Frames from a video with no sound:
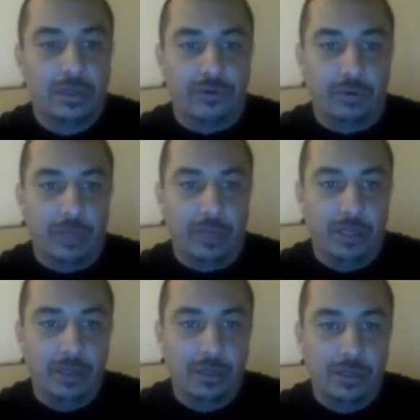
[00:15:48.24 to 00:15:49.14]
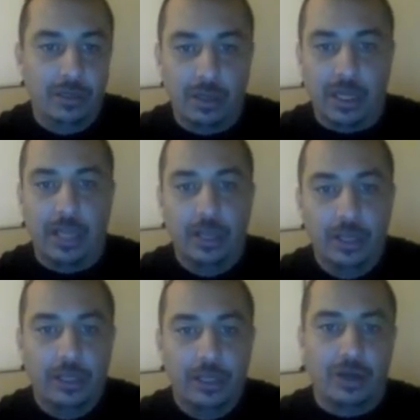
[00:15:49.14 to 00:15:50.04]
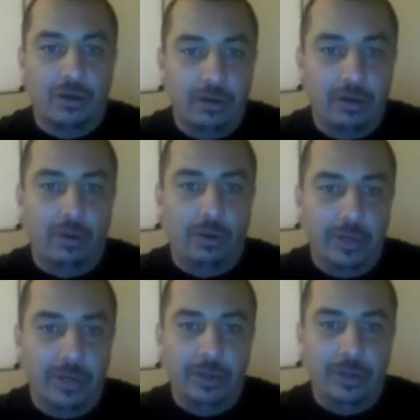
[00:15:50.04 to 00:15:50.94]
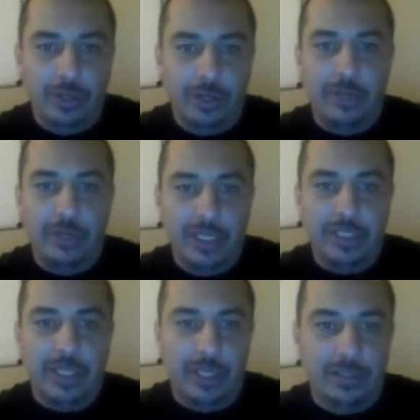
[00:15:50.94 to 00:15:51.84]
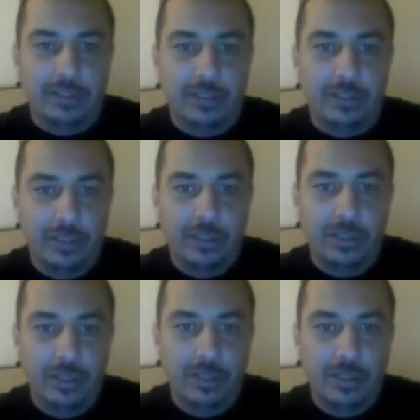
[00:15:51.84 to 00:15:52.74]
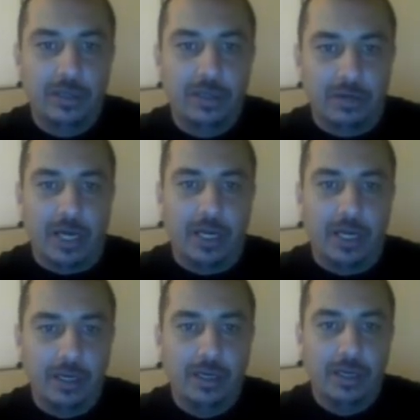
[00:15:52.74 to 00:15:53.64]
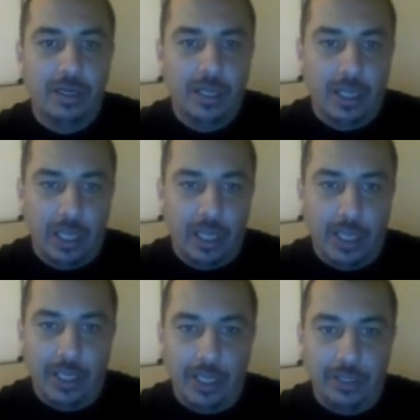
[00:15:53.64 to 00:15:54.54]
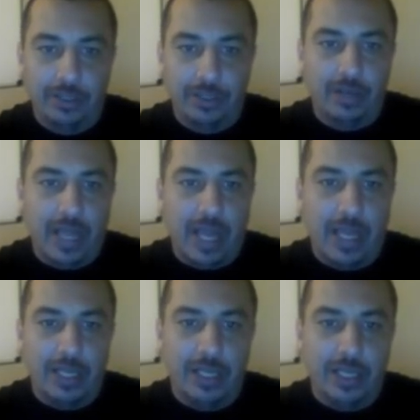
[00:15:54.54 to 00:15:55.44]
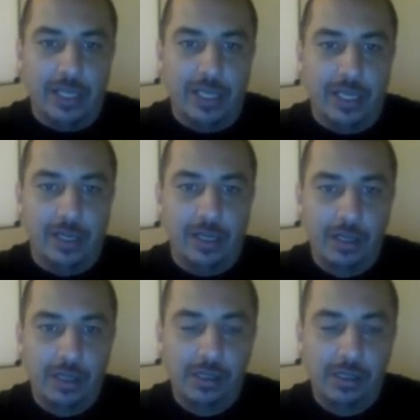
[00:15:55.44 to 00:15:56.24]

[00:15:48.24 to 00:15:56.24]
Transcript: for me, okay. So when you come into details, right, and add in